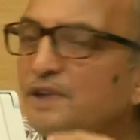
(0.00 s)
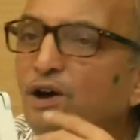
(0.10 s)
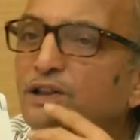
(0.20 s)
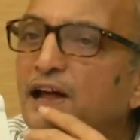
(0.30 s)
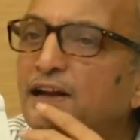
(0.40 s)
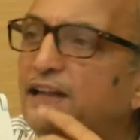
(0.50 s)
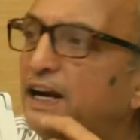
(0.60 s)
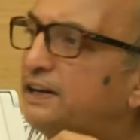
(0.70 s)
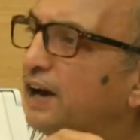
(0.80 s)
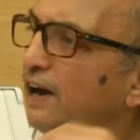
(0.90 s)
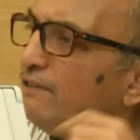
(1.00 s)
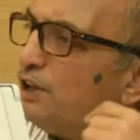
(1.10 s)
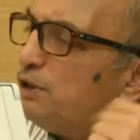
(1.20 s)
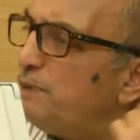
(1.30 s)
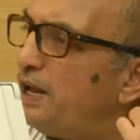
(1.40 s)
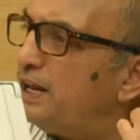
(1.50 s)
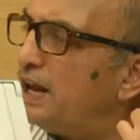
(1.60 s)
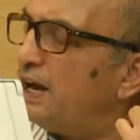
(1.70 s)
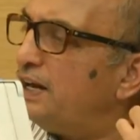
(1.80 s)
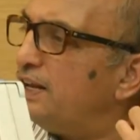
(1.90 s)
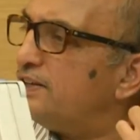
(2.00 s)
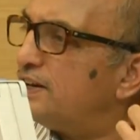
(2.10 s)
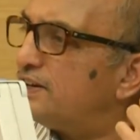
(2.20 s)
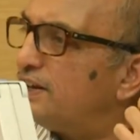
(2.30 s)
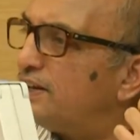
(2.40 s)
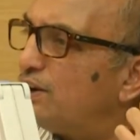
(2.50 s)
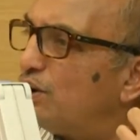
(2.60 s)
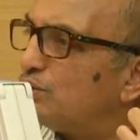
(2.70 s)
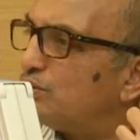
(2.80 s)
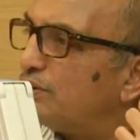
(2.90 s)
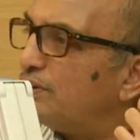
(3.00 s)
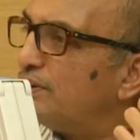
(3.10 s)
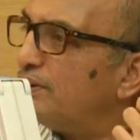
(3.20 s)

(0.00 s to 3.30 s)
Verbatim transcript: Oh, that they tried with me in 1963 also.